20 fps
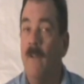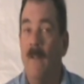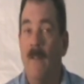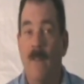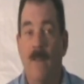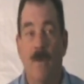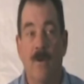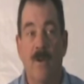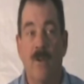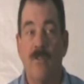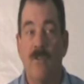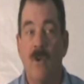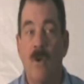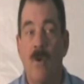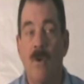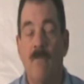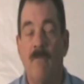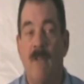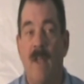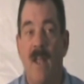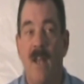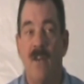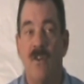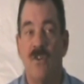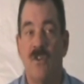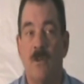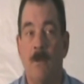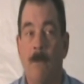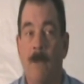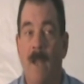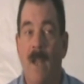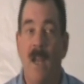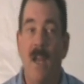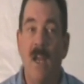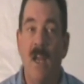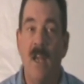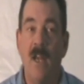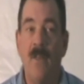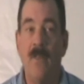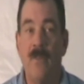There is no advantage to paying
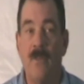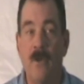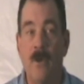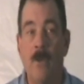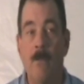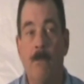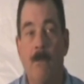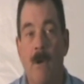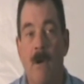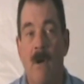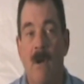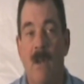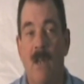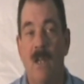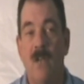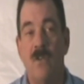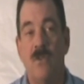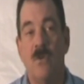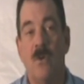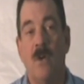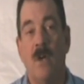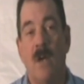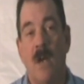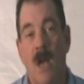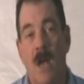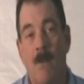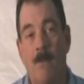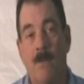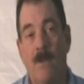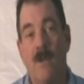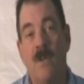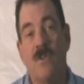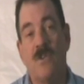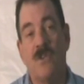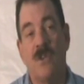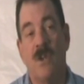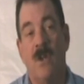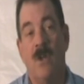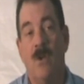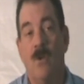any third party to accomplish
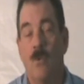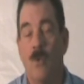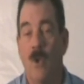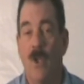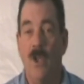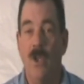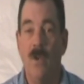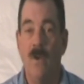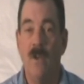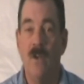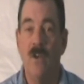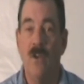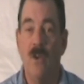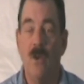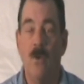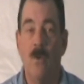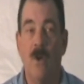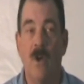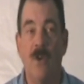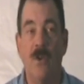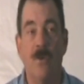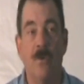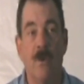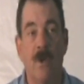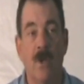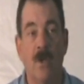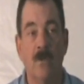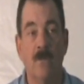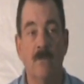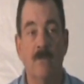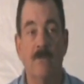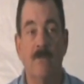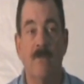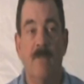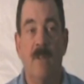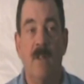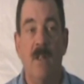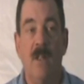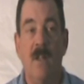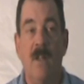what you can do on your own.
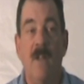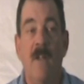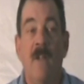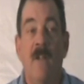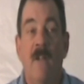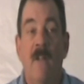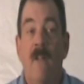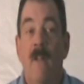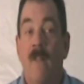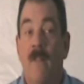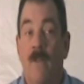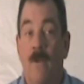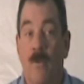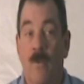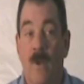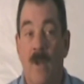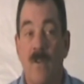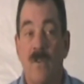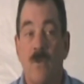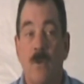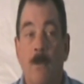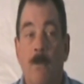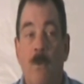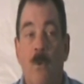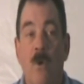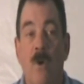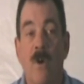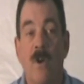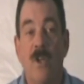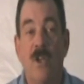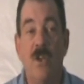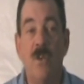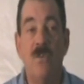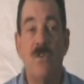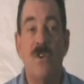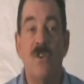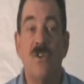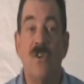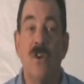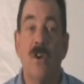The REST report
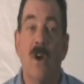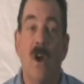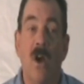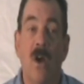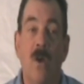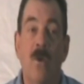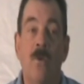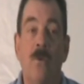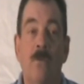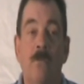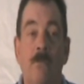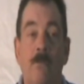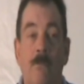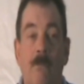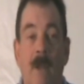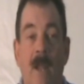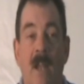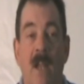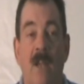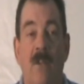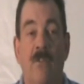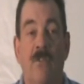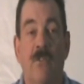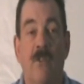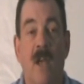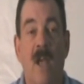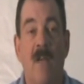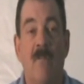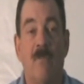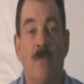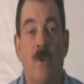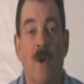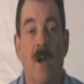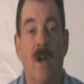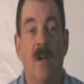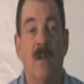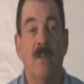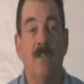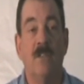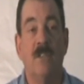uses your own bank's
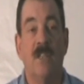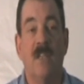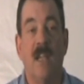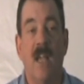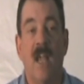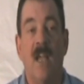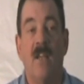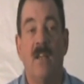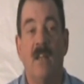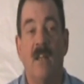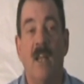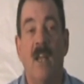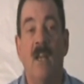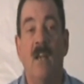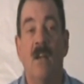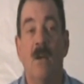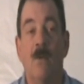software to calculate a